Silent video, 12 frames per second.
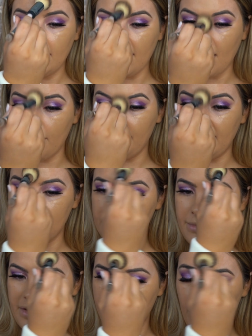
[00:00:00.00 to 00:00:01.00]
Now when we get
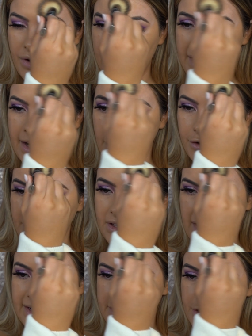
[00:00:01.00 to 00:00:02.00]
to my forehead, I only
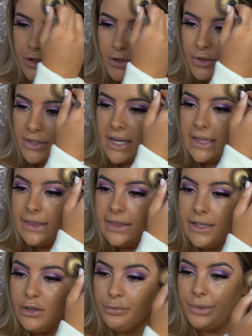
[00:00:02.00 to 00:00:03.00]
like to use a
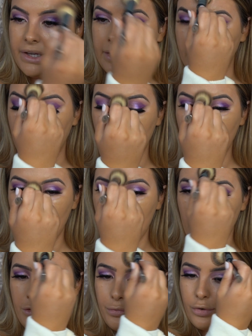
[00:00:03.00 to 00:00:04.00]
little bit
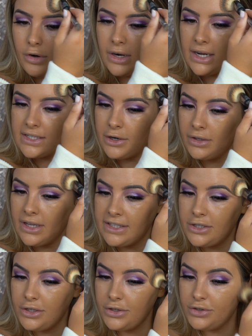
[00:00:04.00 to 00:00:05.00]
of product. I don't
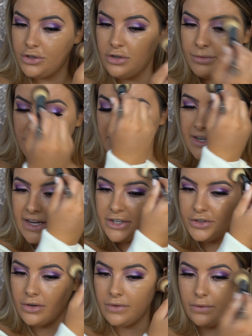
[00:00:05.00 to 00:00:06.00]
like to use too much
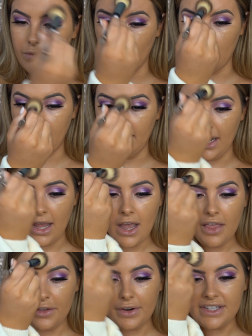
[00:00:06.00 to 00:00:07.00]
foundation over the forehead.
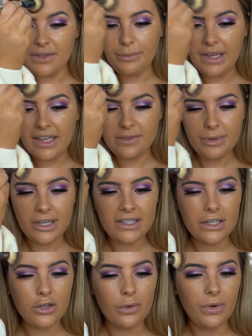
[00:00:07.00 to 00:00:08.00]
The reason being is because
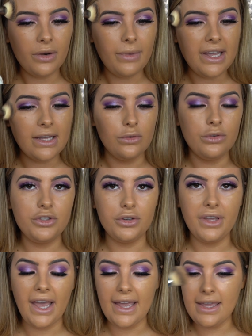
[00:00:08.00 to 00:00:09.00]
I don't want to make it look
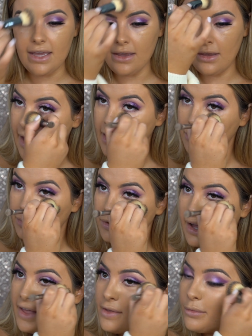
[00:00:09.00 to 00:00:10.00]
too cakey, and
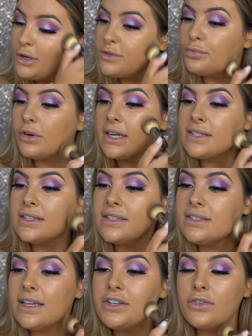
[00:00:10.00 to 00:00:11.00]
apply the most product in
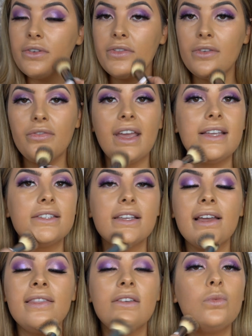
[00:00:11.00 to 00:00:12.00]
the center of the face
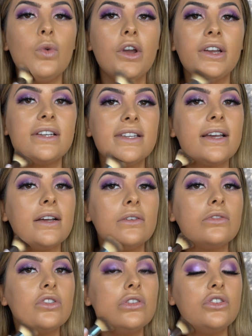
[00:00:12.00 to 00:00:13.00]
and then work it
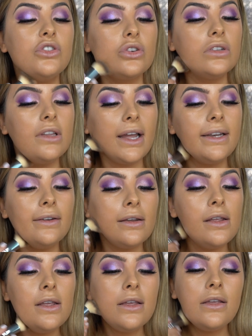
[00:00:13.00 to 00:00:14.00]
down to the jawline
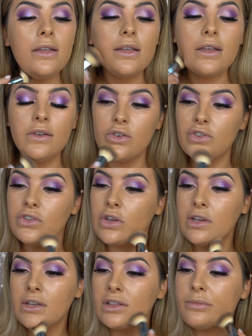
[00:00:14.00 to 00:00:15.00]
and do
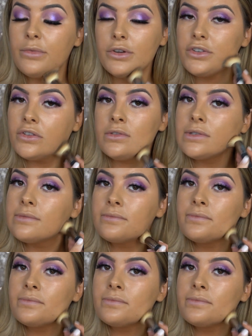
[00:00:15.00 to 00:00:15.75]
circular motions.